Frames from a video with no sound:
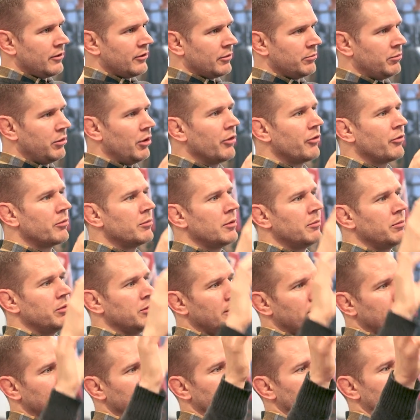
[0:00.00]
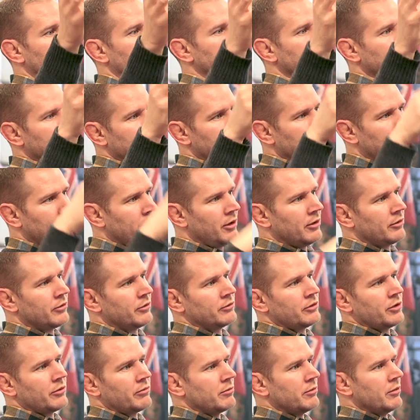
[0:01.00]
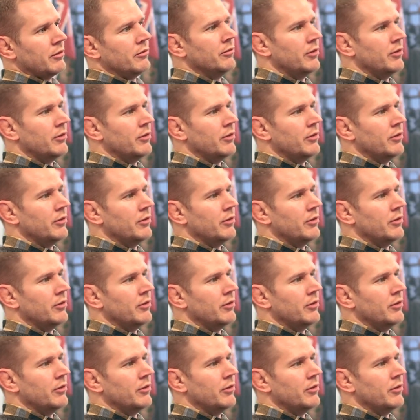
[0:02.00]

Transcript: So both from a political perspective, but also just from a